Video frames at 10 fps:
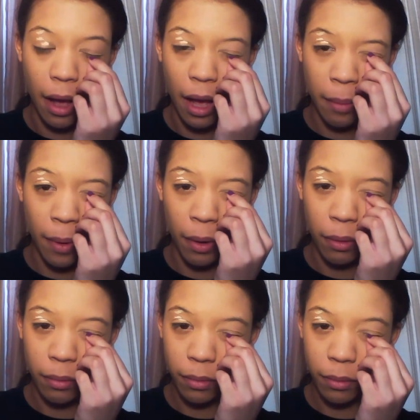eye
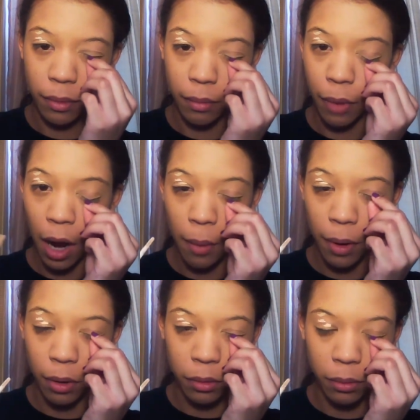bone, brow
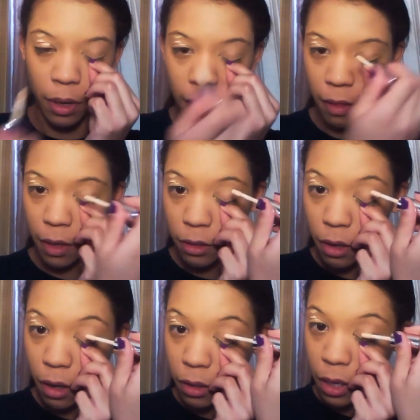bone, whatever it's
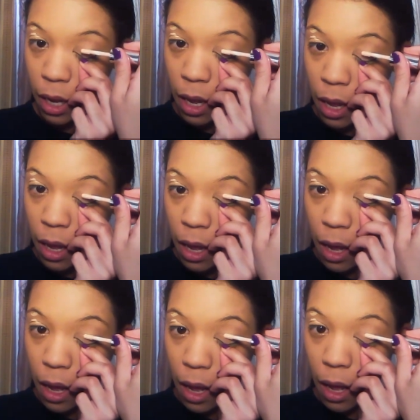called.
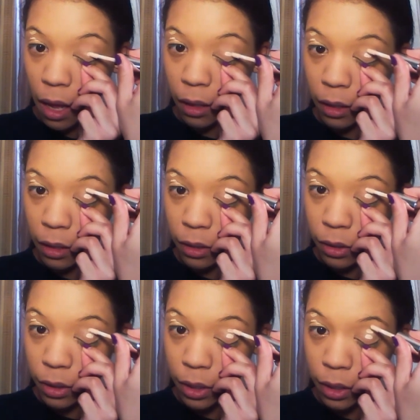Eyelid,
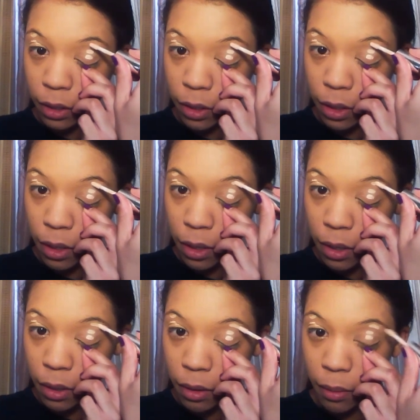crease,
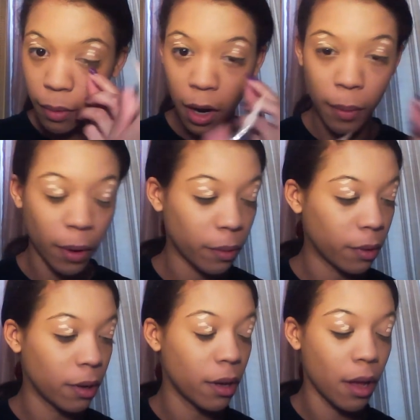brow
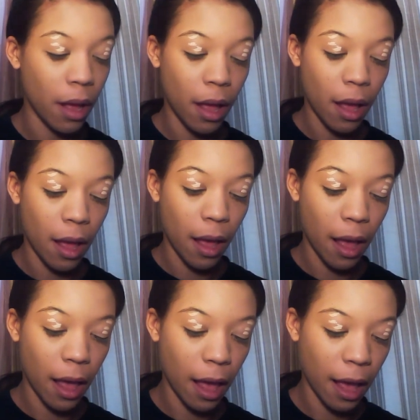bone,
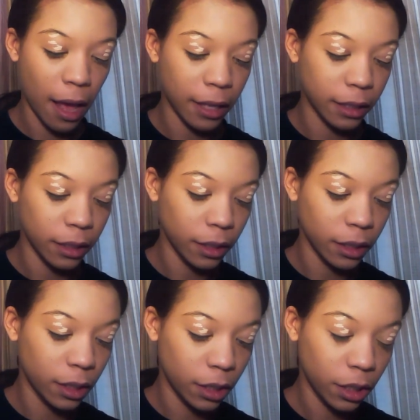and
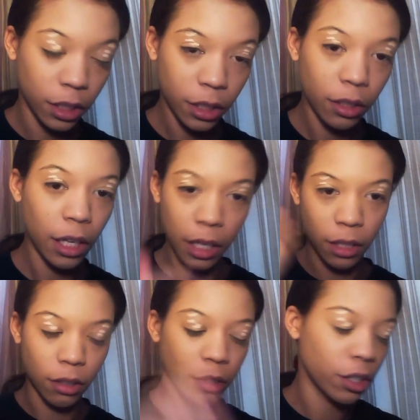just a
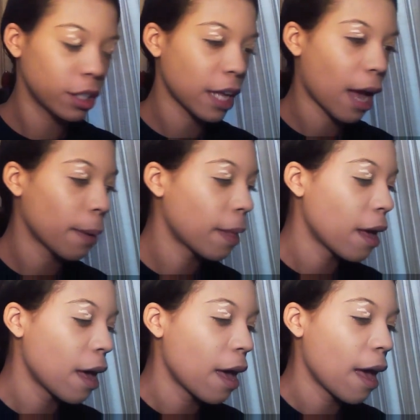little just dab.
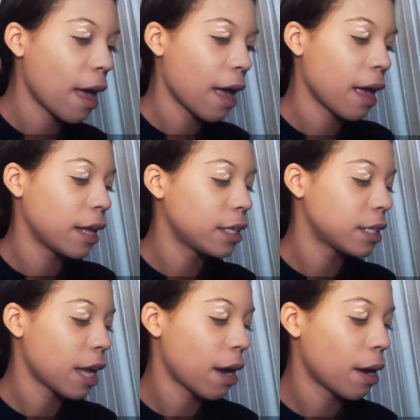
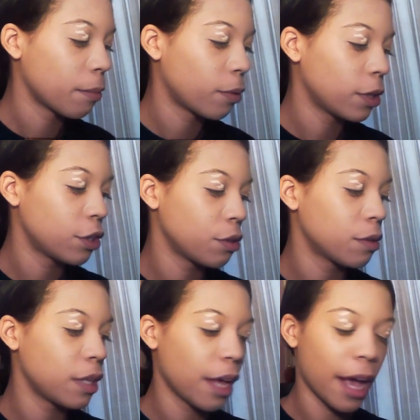And now I'm going to
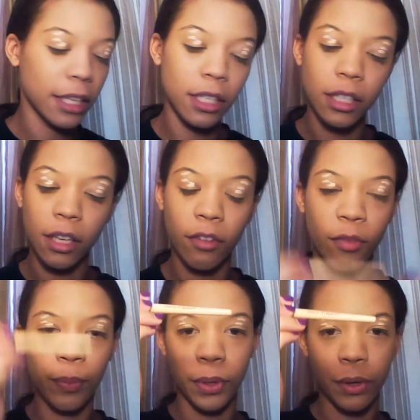use the Essence of
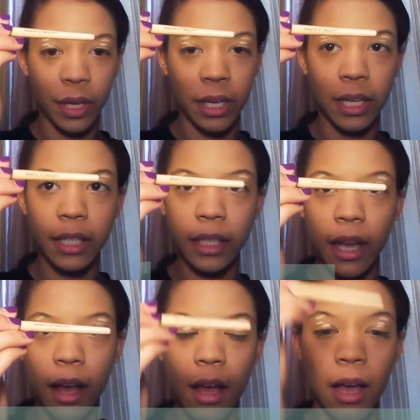
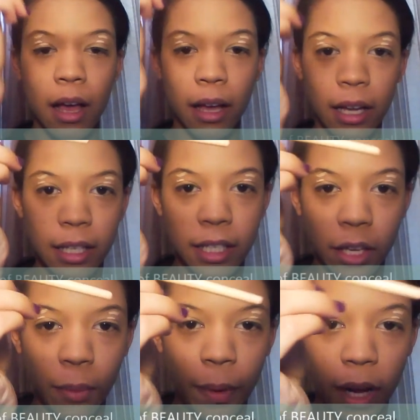Beauty's
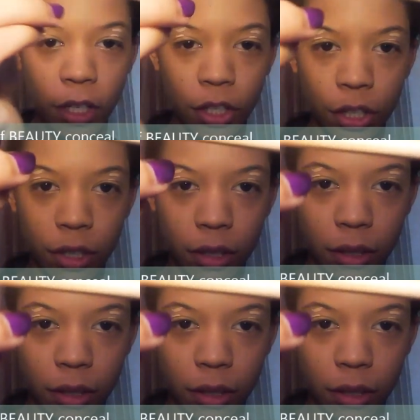conceal brush.